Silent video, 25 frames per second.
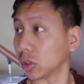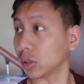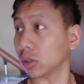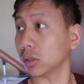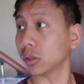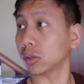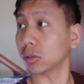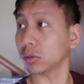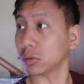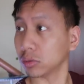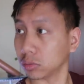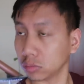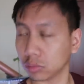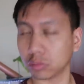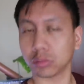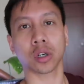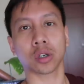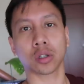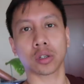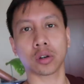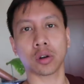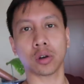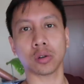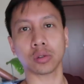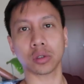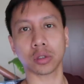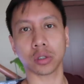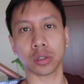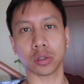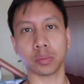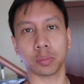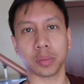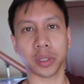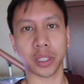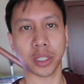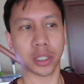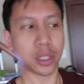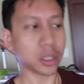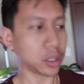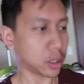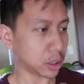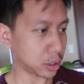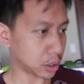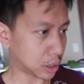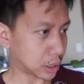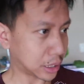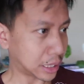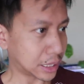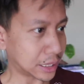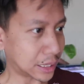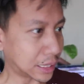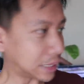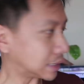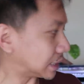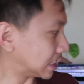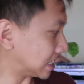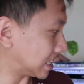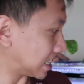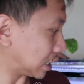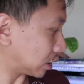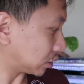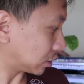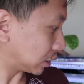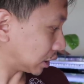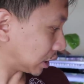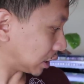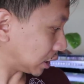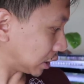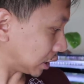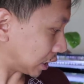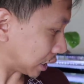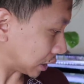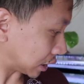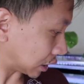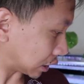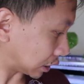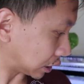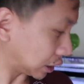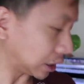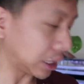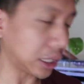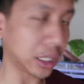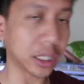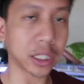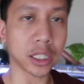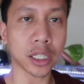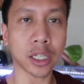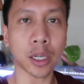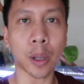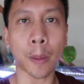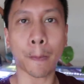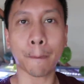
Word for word: So her coat could be nice and healthy and clean.